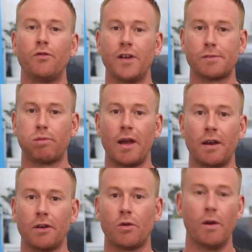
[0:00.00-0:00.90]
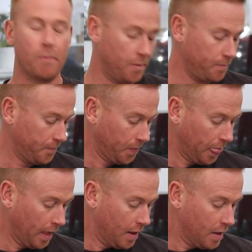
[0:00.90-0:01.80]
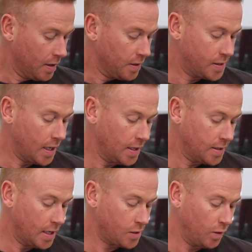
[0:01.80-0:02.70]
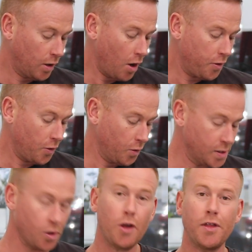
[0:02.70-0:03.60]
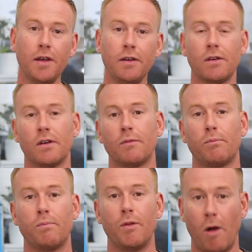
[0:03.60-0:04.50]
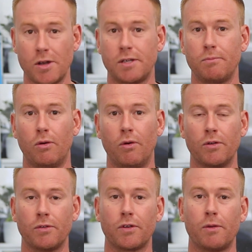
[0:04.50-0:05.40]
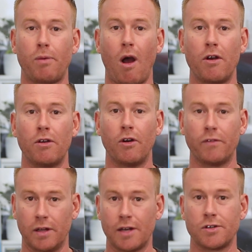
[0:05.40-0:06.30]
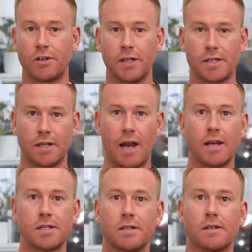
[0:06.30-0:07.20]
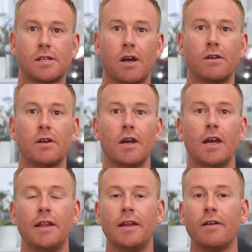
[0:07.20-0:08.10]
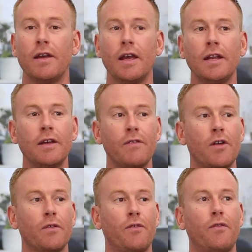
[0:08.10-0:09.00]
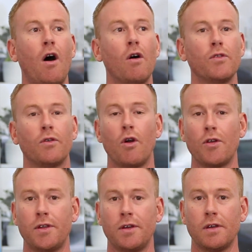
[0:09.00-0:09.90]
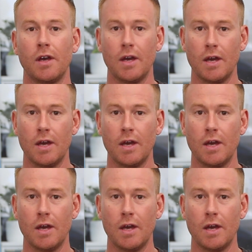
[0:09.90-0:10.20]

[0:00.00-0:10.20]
fixed plant and equipment. The second test we go through is earthing. the most important component of electrical installation. So in the event of a fault, your earthing